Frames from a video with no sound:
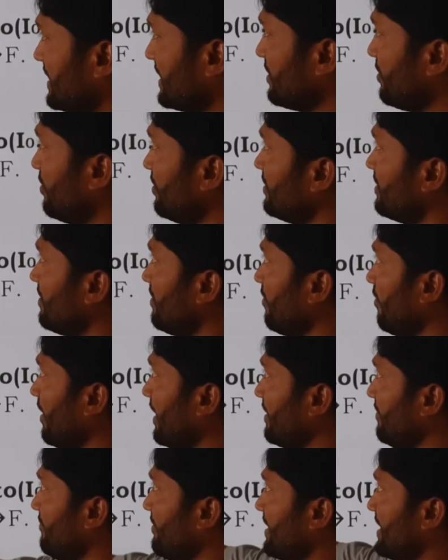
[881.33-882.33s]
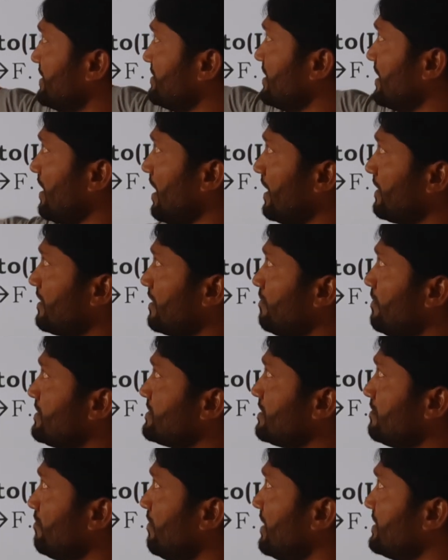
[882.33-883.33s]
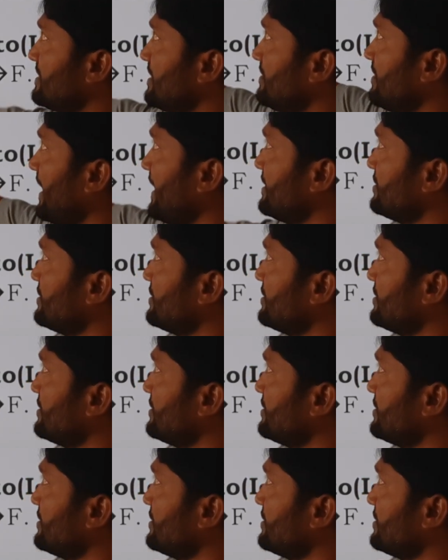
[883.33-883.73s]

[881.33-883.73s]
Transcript: check out where is the non-terminal symbols in the